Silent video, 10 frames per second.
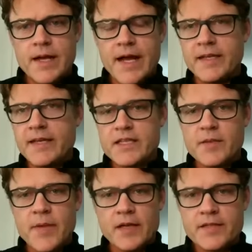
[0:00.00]
I guess
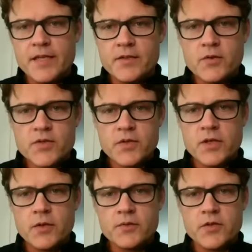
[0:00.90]
about 10 years
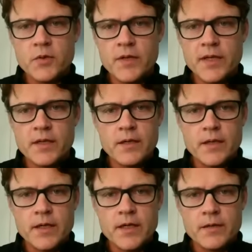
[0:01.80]
ago, during
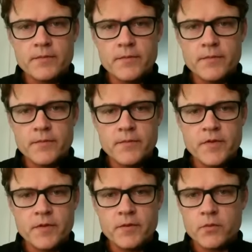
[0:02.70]

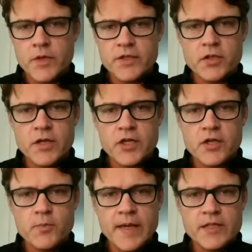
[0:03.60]
the Russian
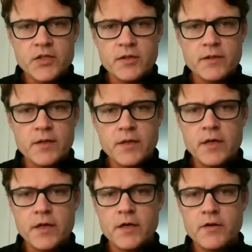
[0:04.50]
occupation
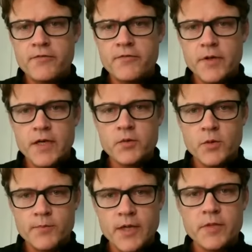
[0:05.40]
of the
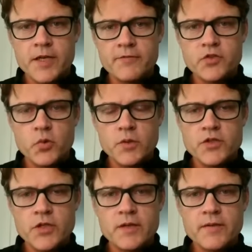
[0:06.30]
Republic of
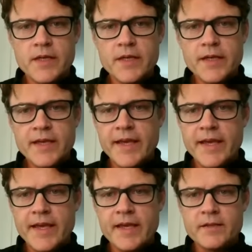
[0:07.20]
Georgia.
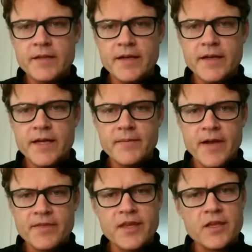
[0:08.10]
And
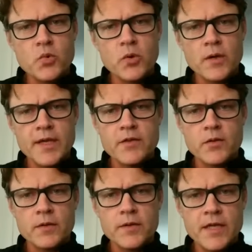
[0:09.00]
I think you were
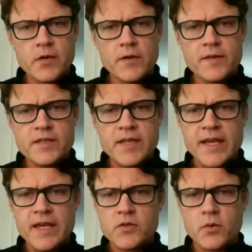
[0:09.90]
either here in the
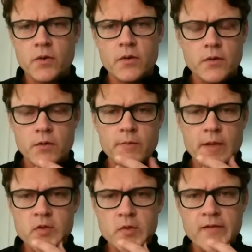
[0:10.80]
States, or
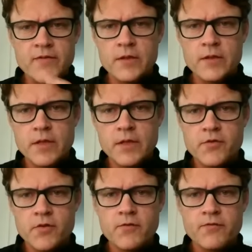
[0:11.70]
maybe you gave the
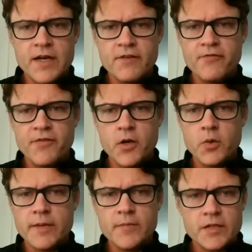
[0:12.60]
interview via
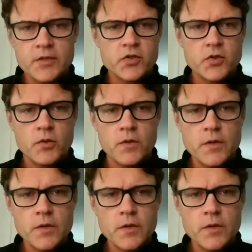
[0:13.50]
phone, I'm not sure.